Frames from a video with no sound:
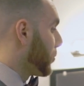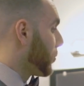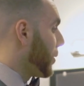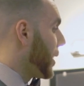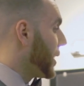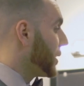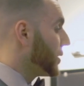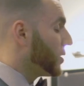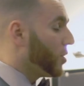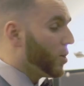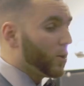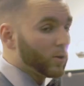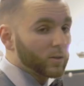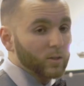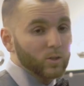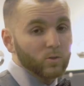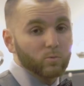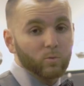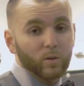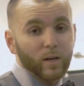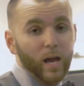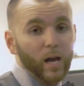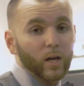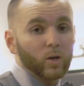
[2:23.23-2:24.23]
red guards is
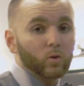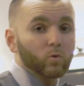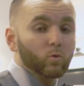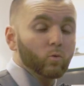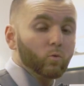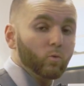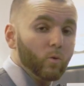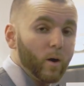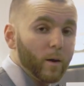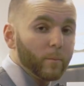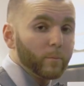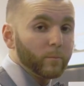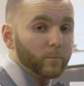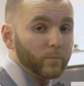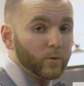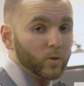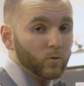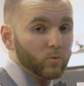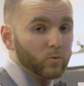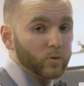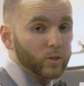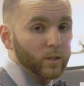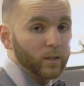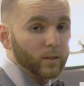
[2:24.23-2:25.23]
what I grew up
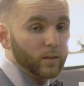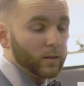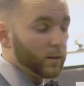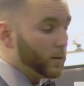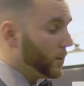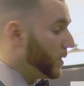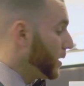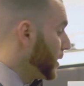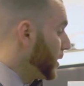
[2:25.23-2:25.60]
using,